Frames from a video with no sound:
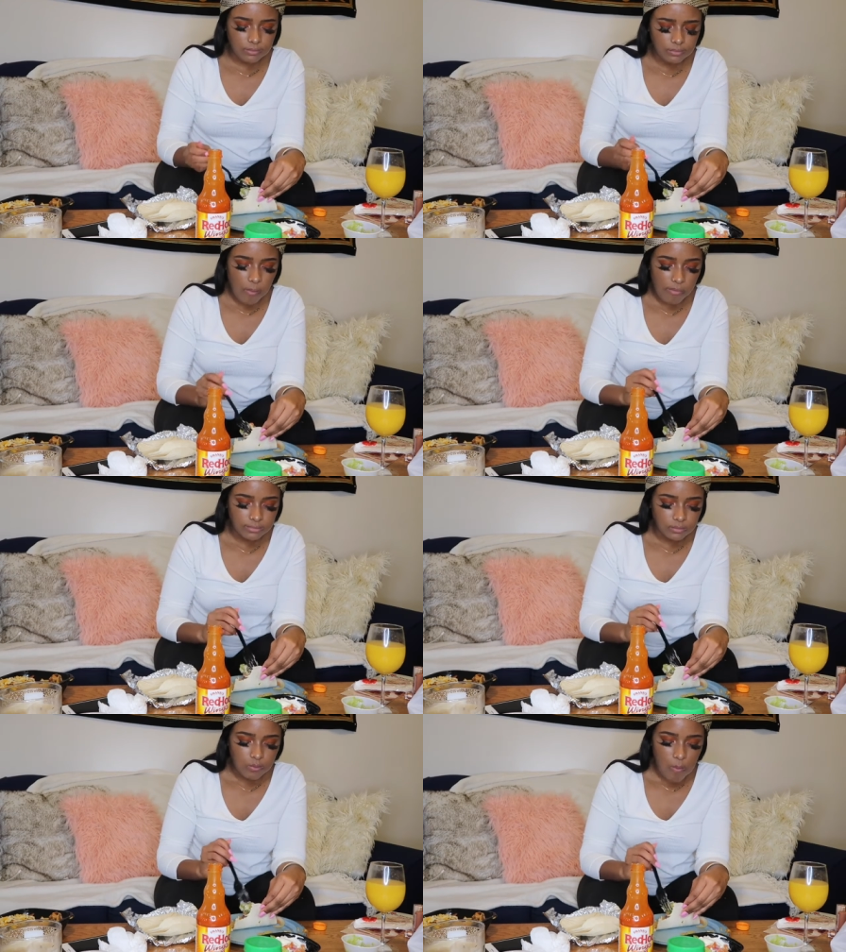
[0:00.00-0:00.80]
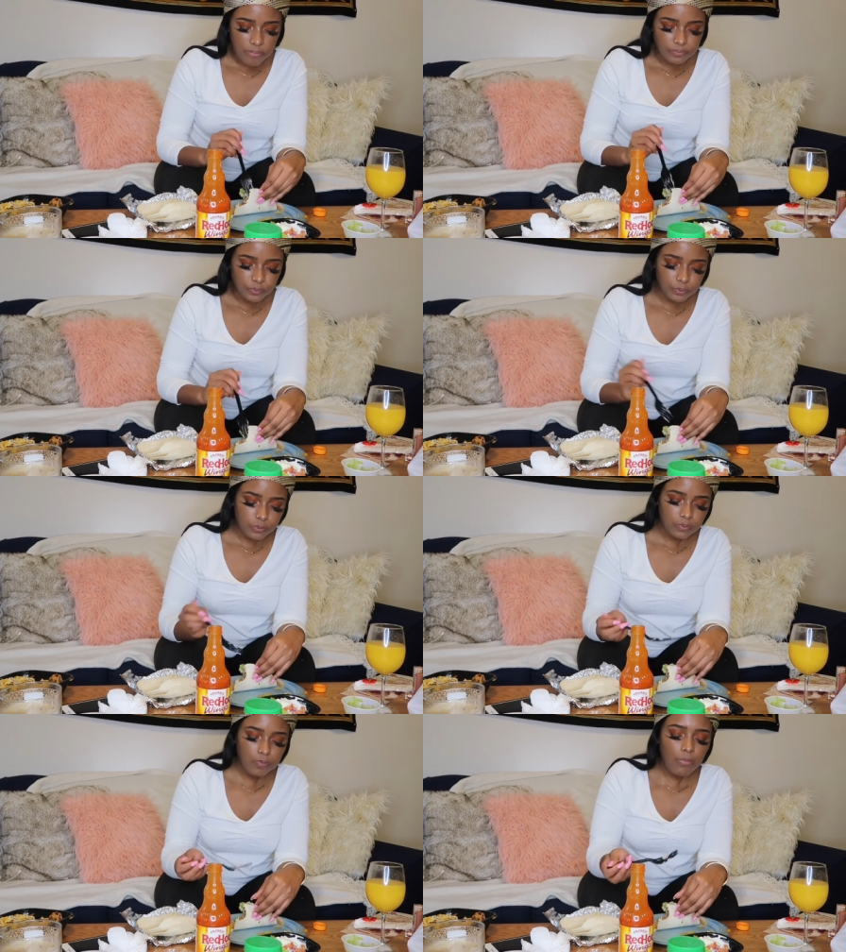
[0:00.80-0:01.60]

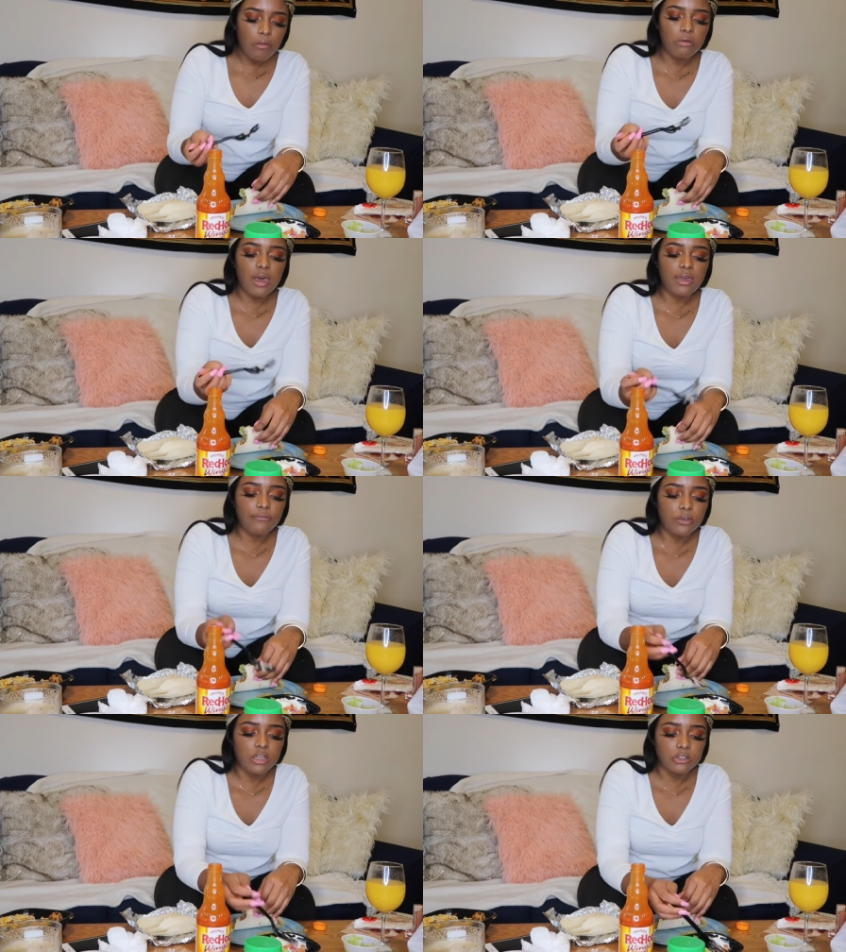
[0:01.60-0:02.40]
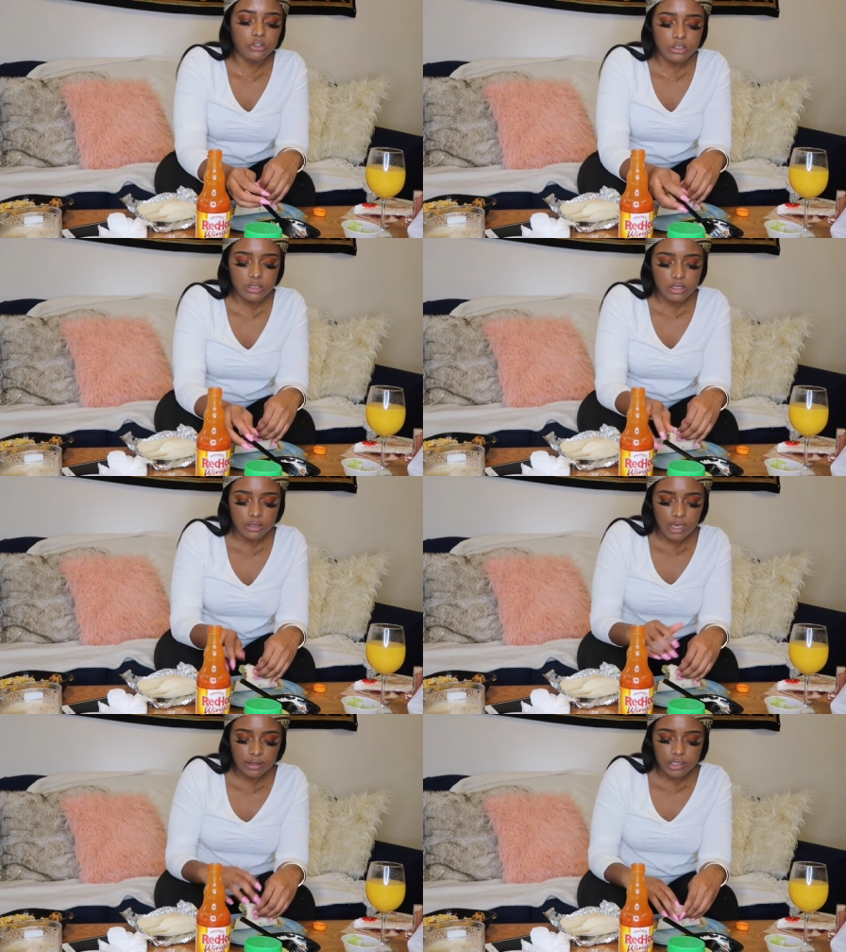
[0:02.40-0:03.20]
But like if you're interested
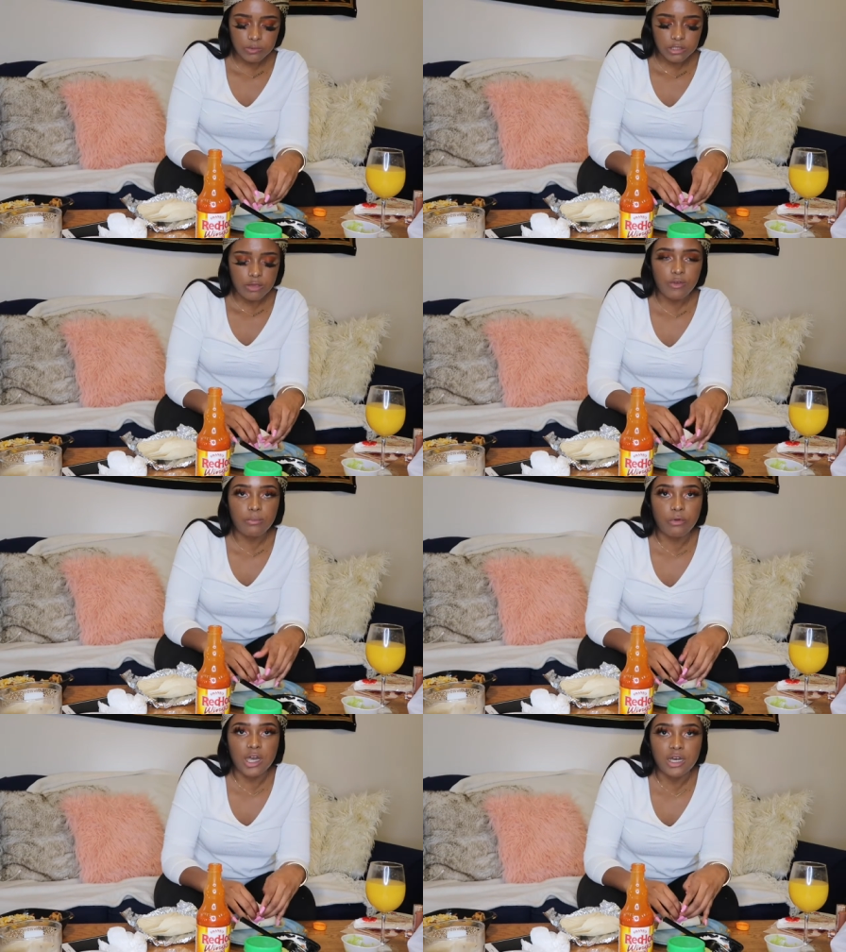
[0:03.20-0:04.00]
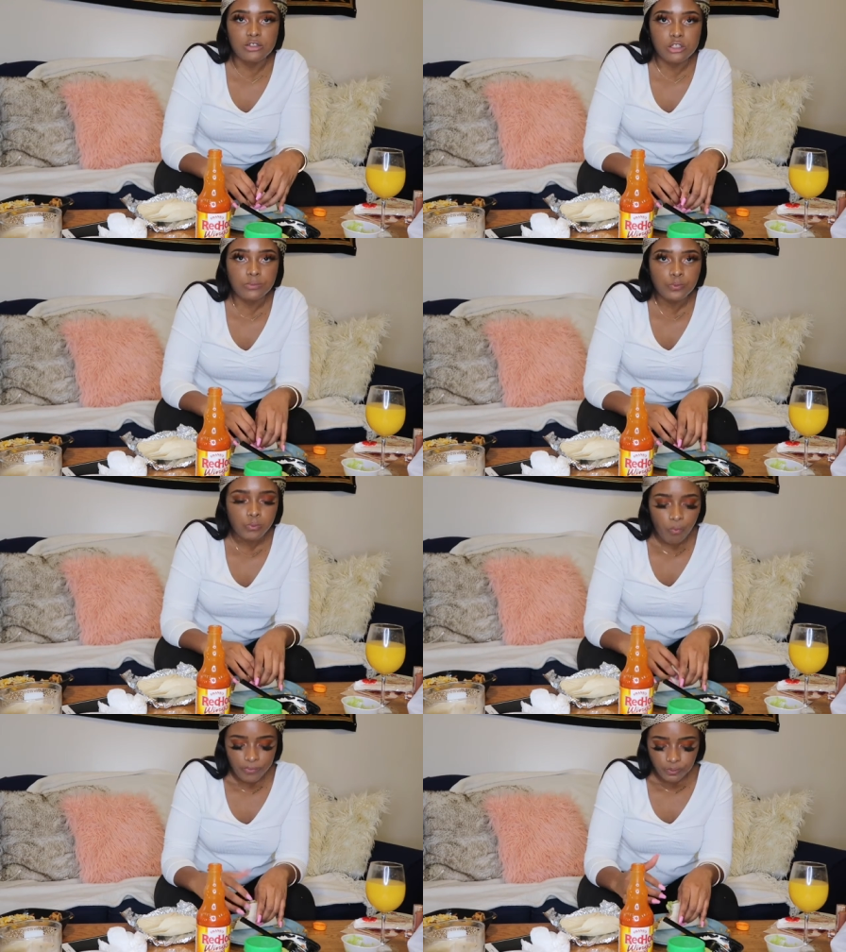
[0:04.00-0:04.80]
in like the specific brands,
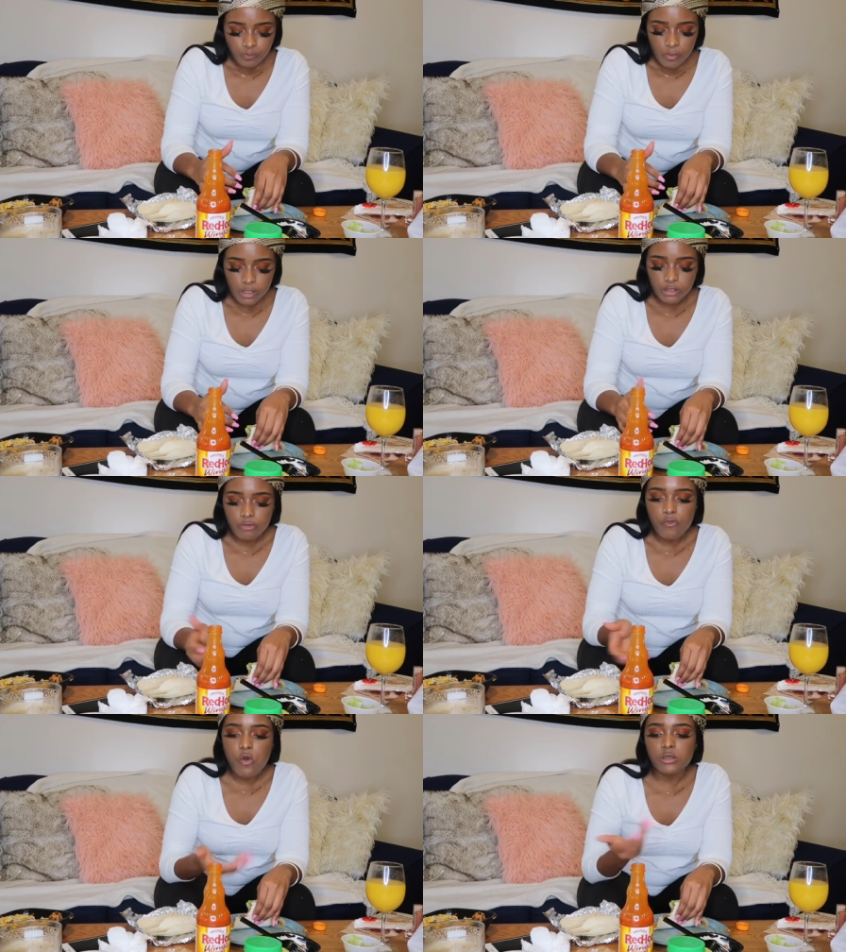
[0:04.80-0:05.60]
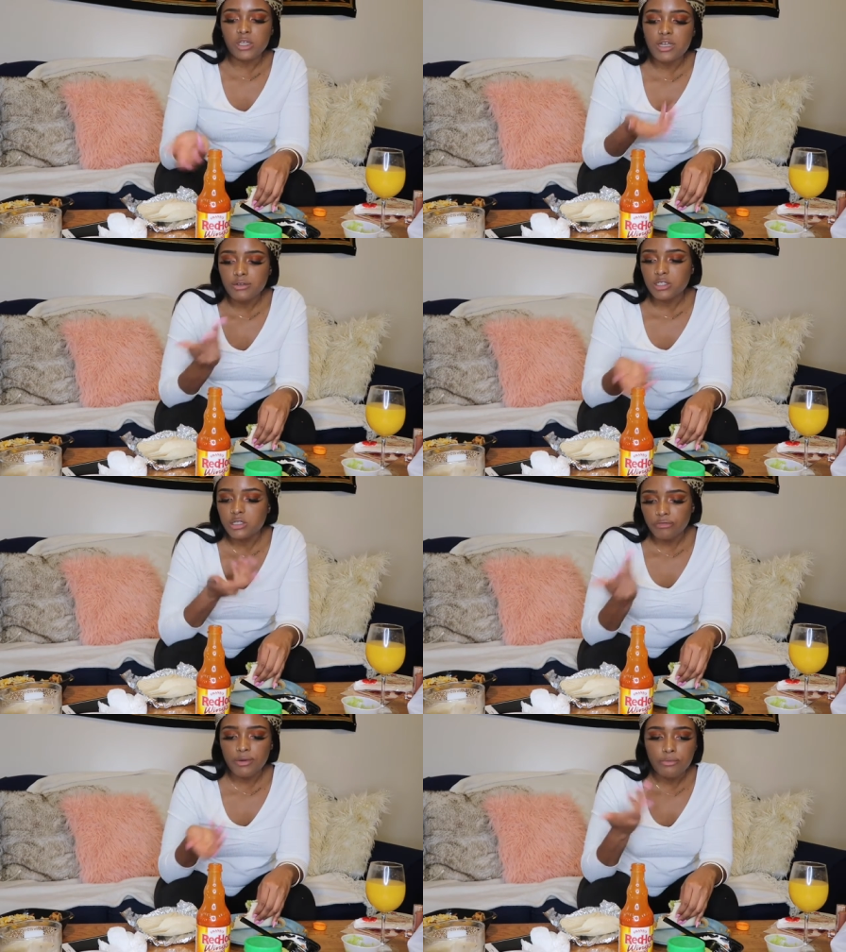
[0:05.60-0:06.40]
because Sephora carries
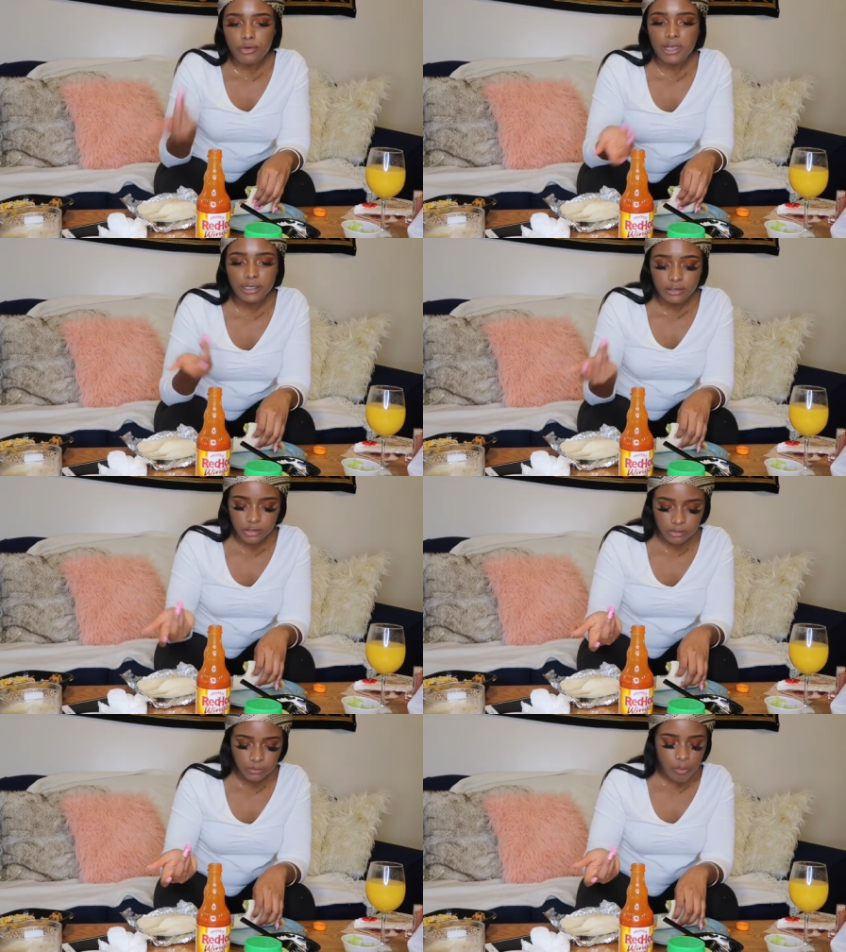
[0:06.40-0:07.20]
different brands.